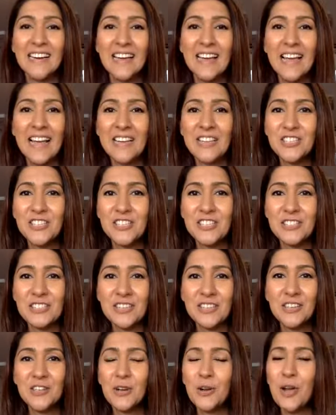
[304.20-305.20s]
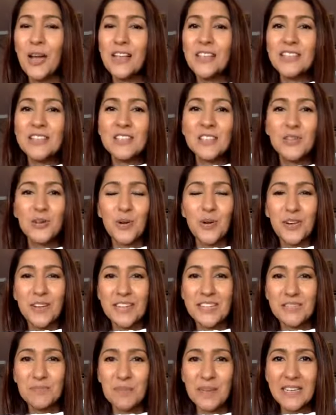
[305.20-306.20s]
And she's, you know, and the story
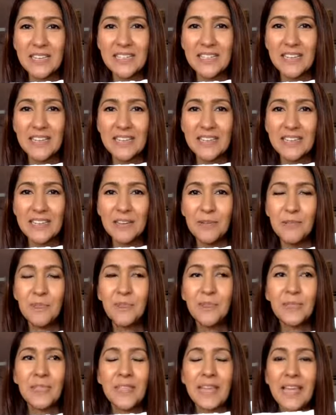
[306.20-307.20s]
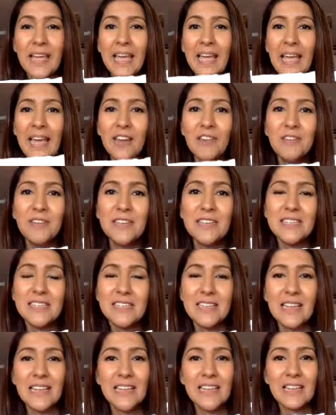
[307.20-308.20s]
is basically, Henry is
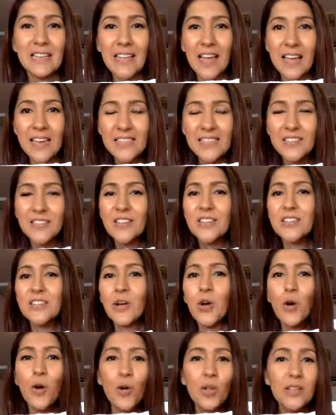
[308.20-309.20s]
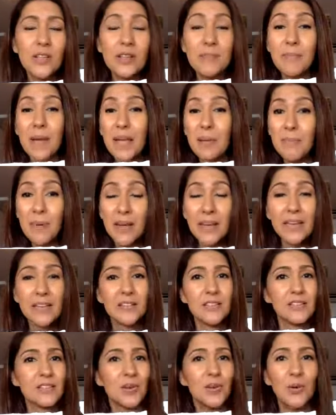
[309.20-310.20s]
telling Liza, there's a hole in my bucket,
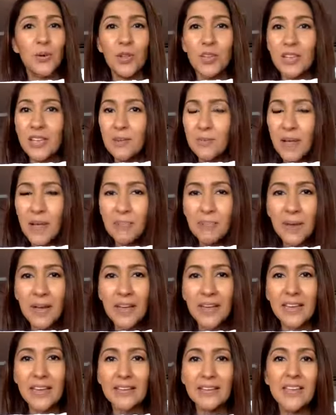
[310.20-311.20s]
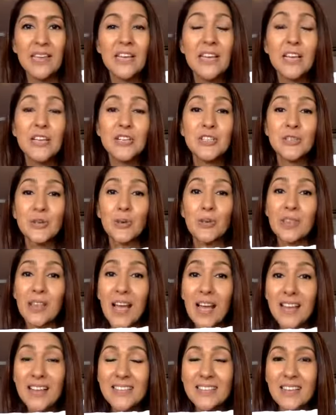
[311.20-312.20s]
there's a hole in my bucket. So
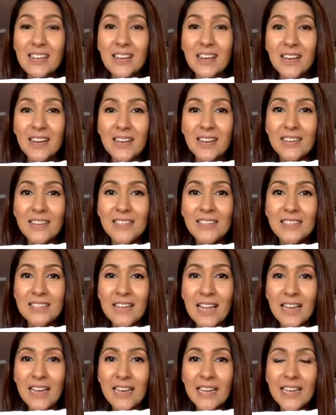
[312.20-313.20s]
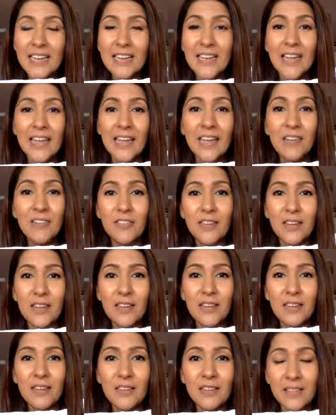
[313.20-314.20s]
Liza is telling
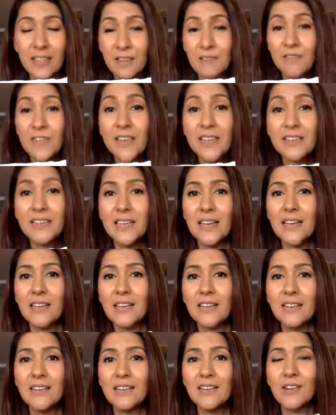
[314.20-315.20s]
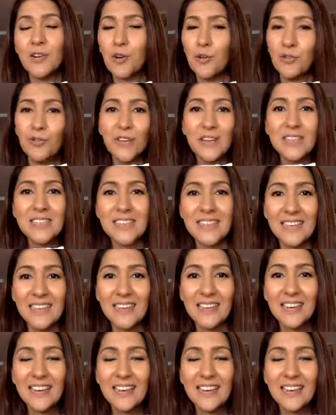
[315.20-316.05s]
Henry, then fix it, go fix it.